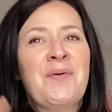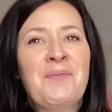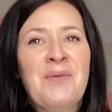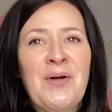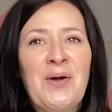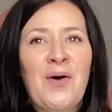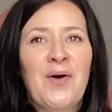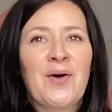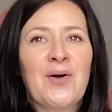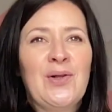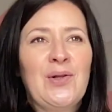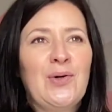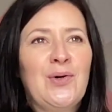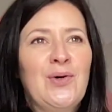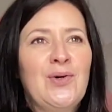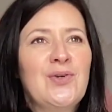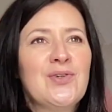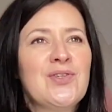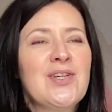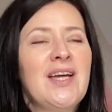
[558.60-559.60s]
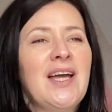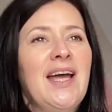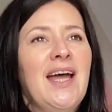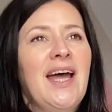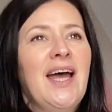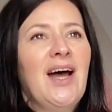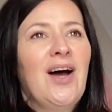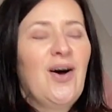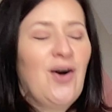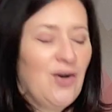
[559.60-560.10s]
we got Claude
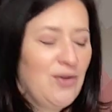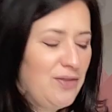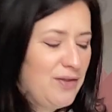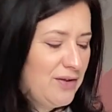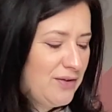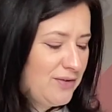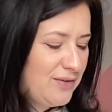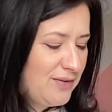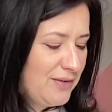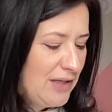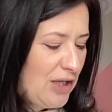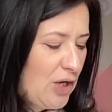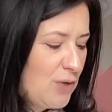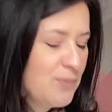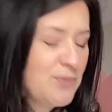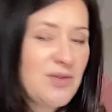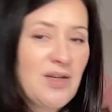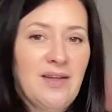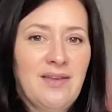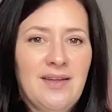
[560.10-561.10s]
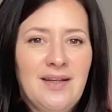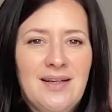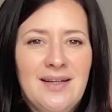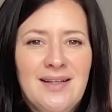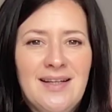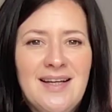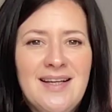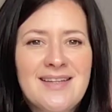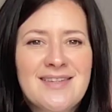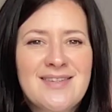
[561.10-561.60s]
on the Slopes, I think
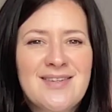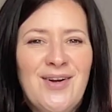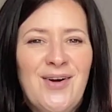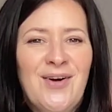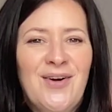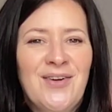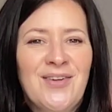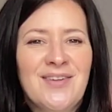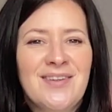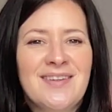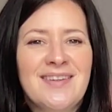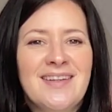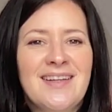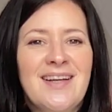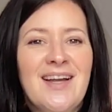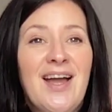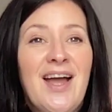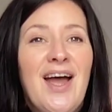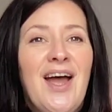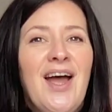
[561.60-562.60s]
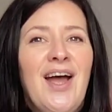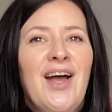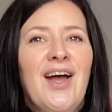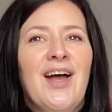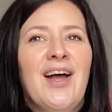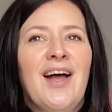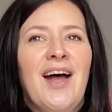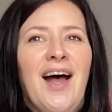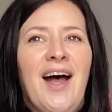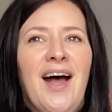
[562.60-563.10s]
it is, on
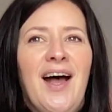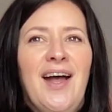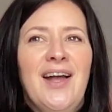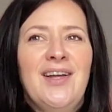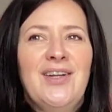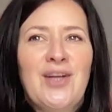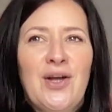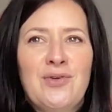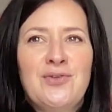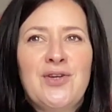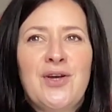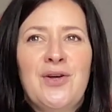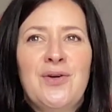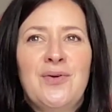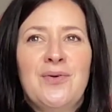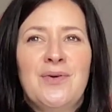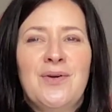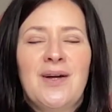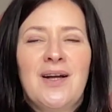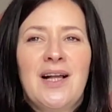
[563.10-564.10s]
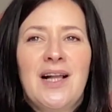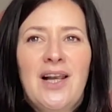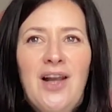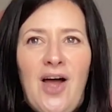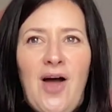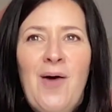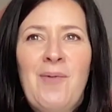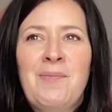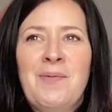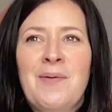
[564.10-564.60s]
Yoto
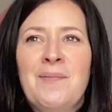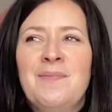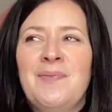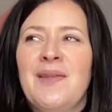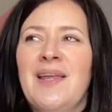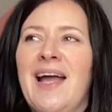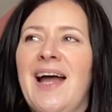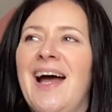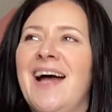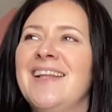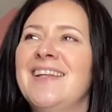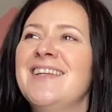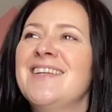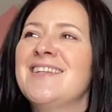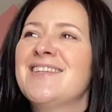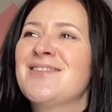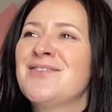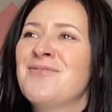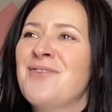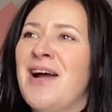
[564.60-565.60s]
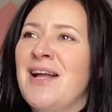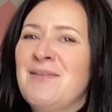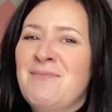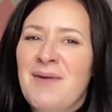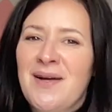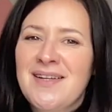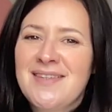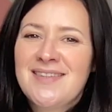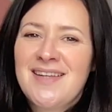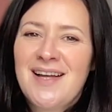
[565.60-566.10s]
Club. And it's read
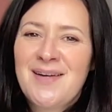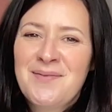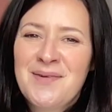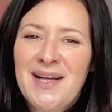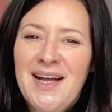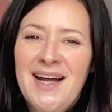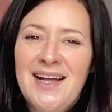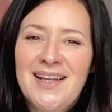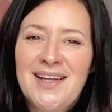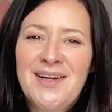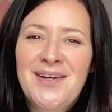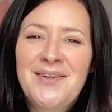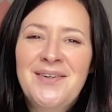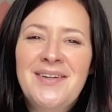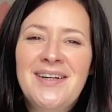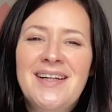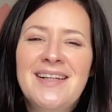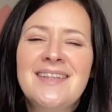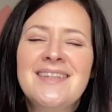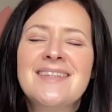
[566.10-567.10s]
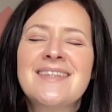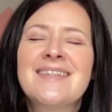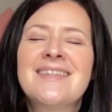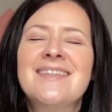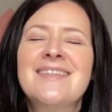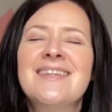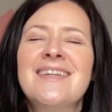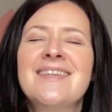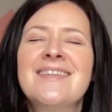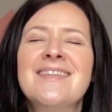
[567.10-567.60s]
by Simon Callow, and
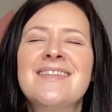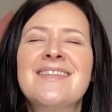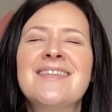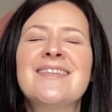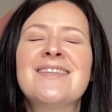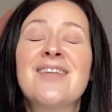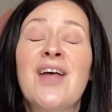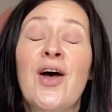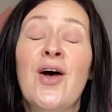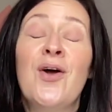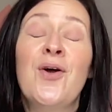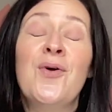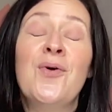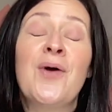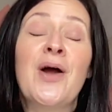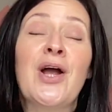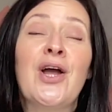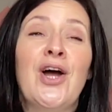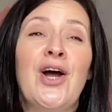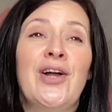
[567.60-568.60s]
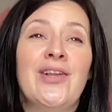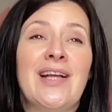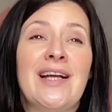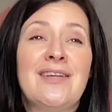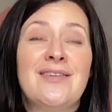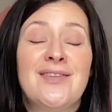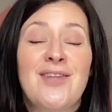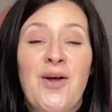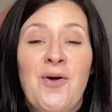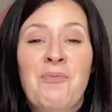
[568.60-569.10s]
it's so good. Like
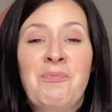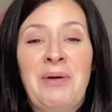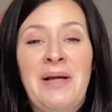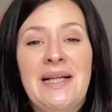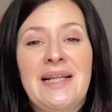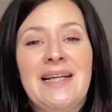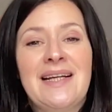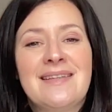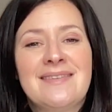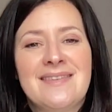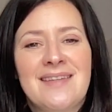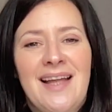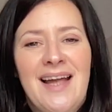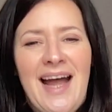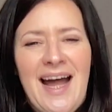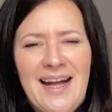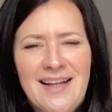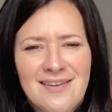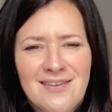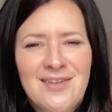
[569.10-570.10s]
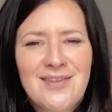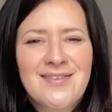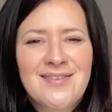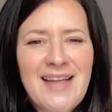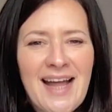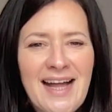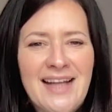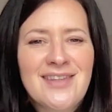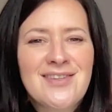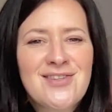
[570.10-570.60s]
it's so appealing to like adults
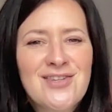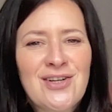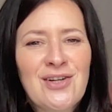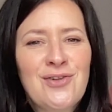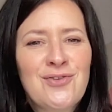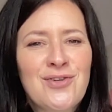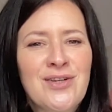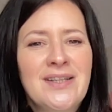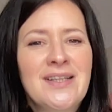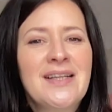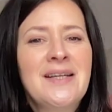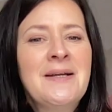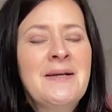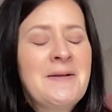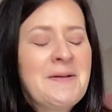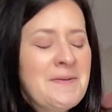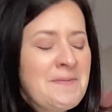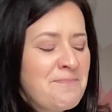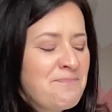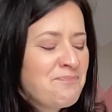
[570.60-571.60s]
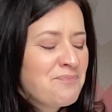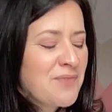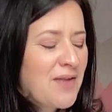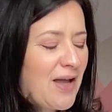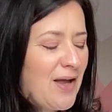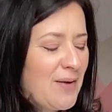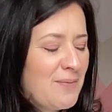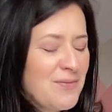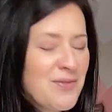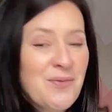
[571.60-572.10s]
and children.
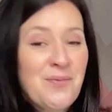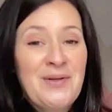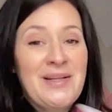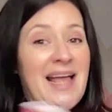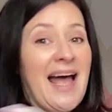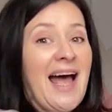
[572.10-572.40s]
That